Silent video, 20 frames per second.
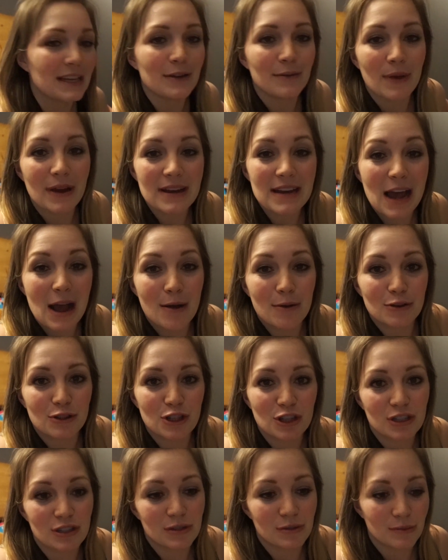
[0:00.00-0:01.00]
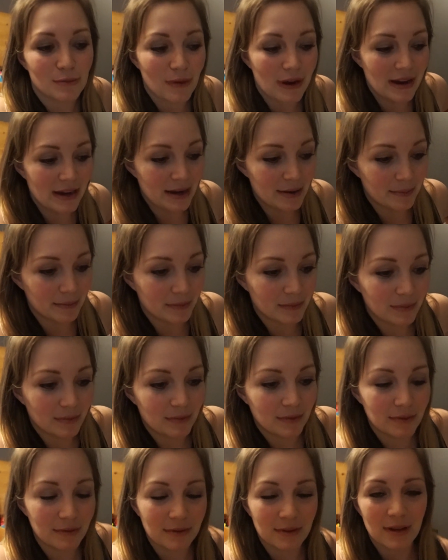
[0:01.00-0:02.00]
in right now is just random
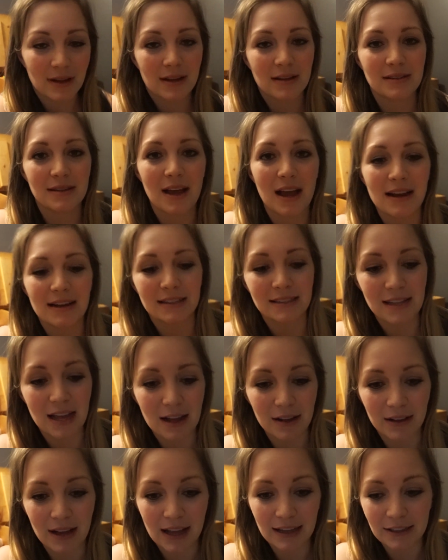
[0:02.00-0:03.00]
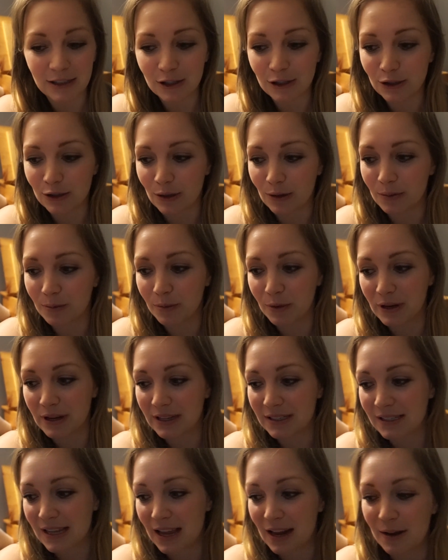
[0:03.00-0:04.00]
oh, kind of style glasses, so I'm pretty
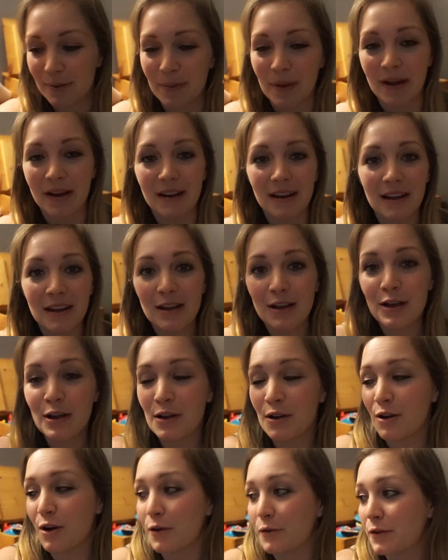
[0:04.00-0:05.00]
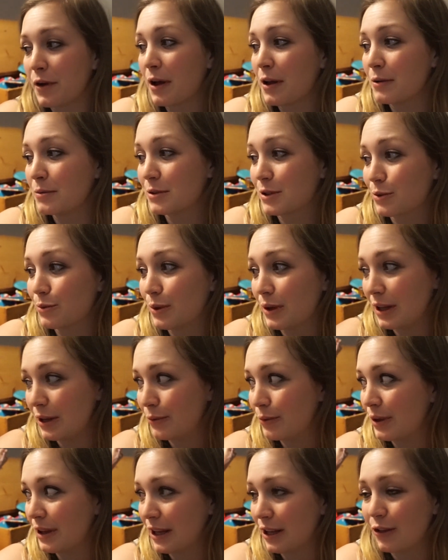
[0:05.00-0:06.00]
excited. But overall, it was a
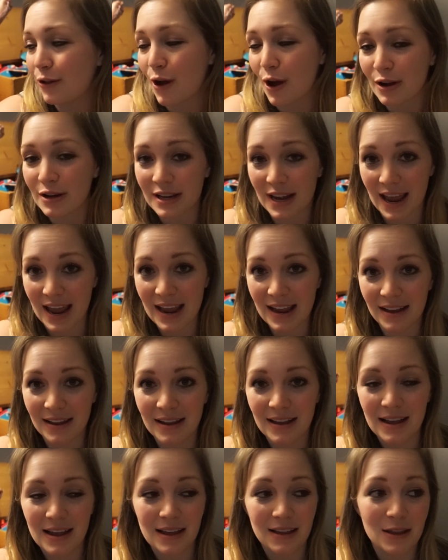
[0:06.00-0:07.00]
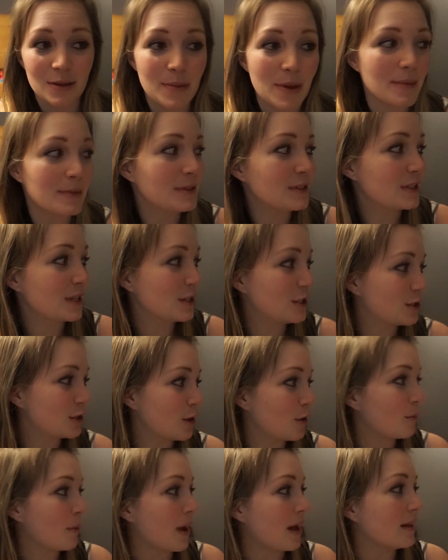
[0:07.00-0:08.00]
really, really long day. The babies did
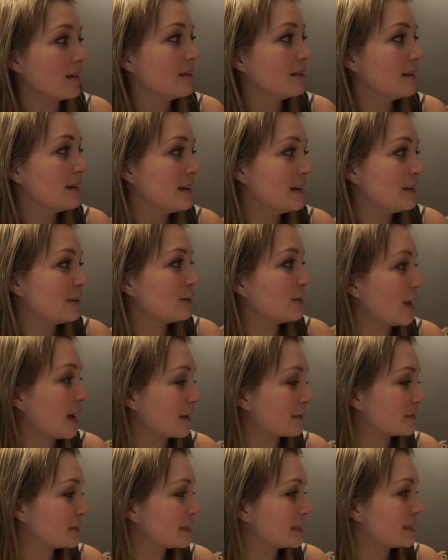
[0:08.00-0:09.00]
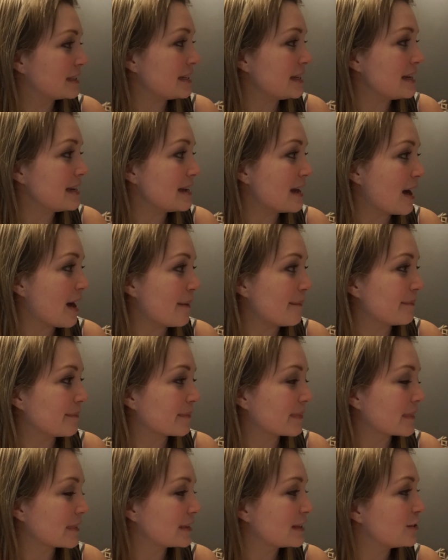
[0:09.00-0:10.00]
so well. You'll have to see um,
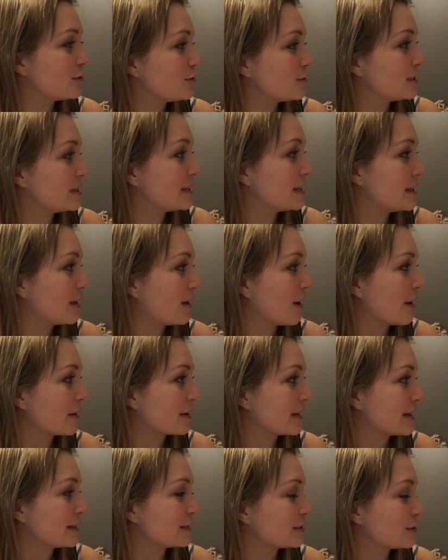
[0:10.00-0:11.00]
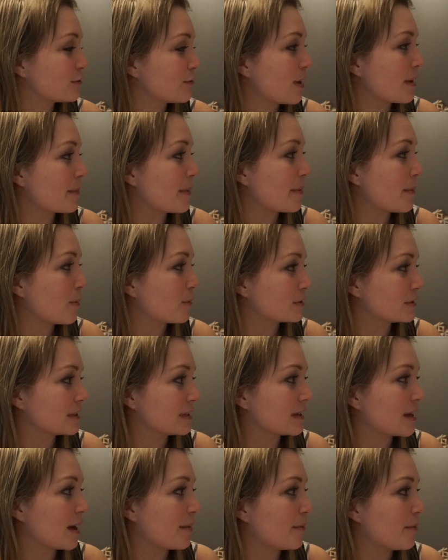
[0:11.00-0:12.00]
did you see that on Instagram? I
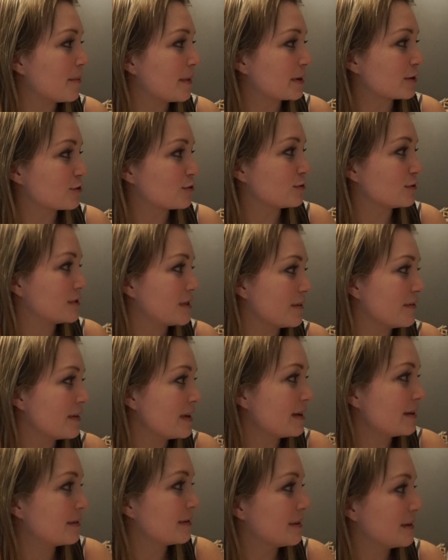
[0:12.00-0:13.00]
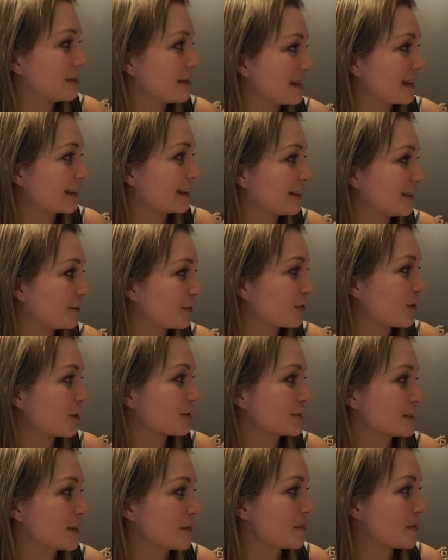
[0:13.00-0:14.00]
posted a couple pictures of it, like the little
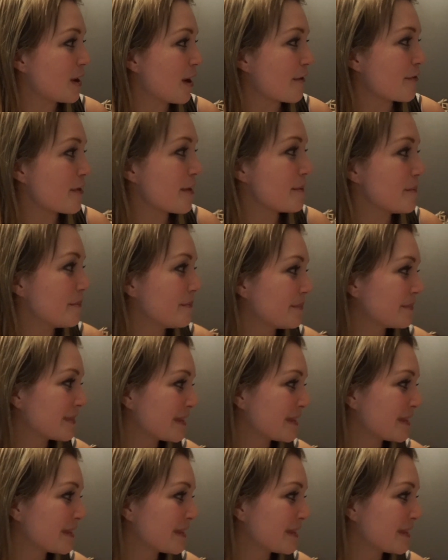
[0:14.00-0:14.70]
carts that we got them. Yeah, it was